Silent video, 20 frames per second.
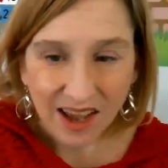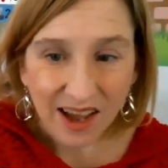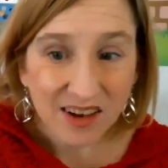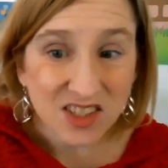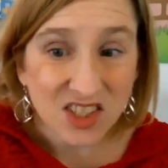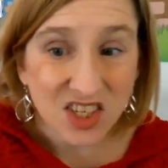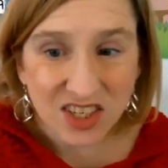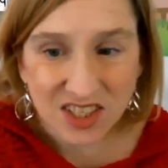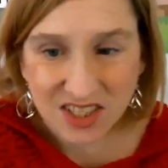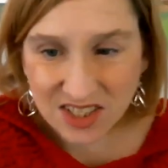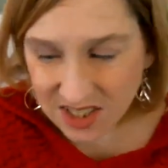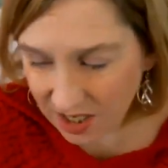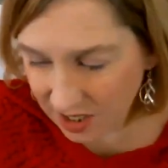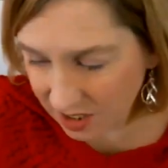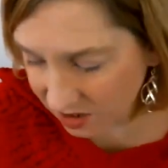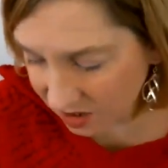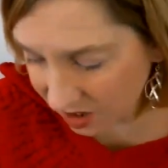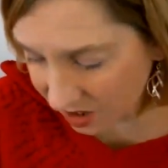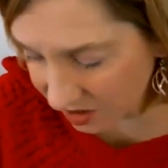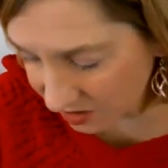How's yours
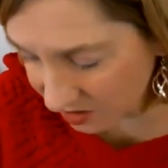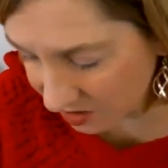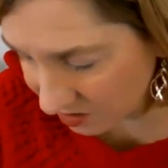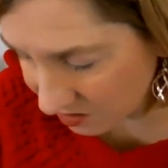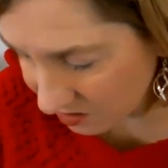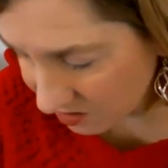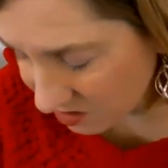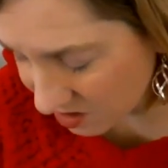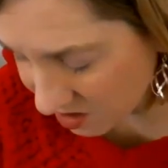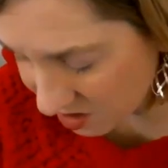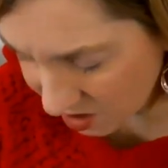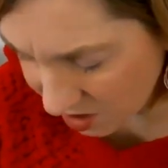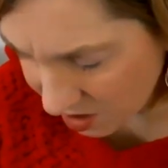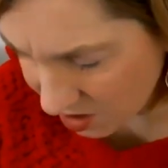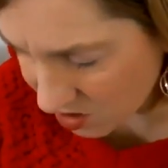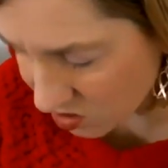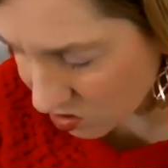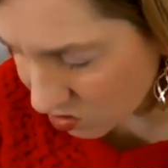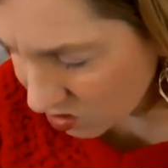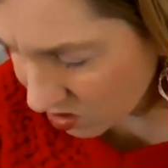gonna look?
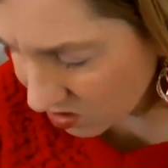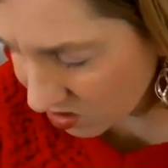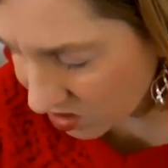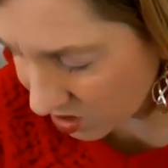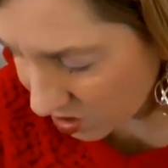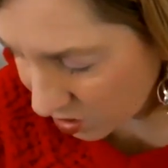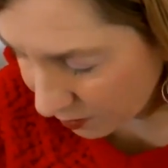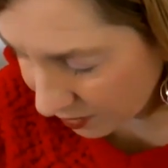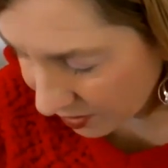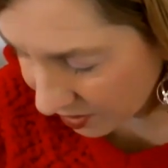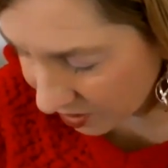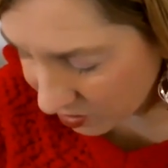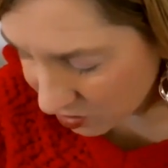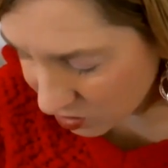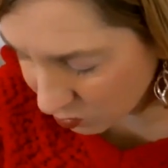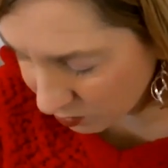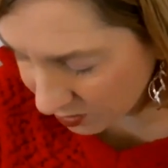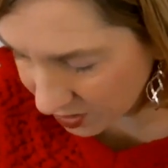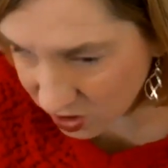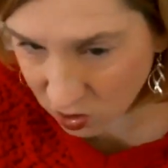Yeah, you can think about how
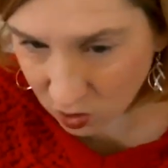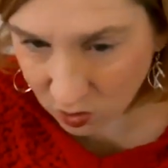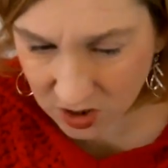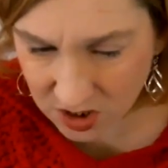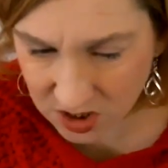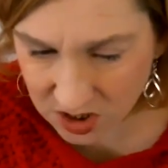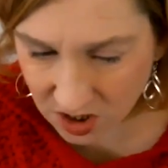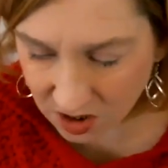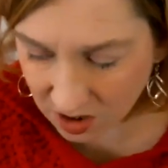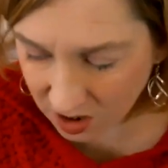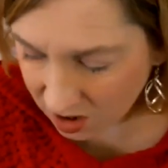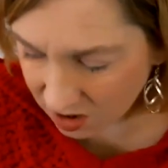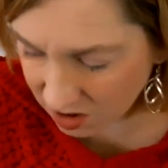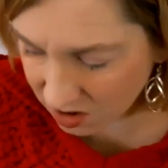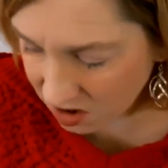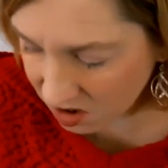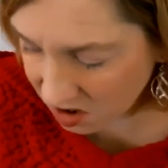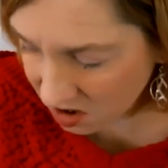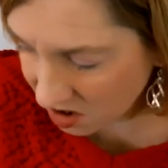you want yours to look.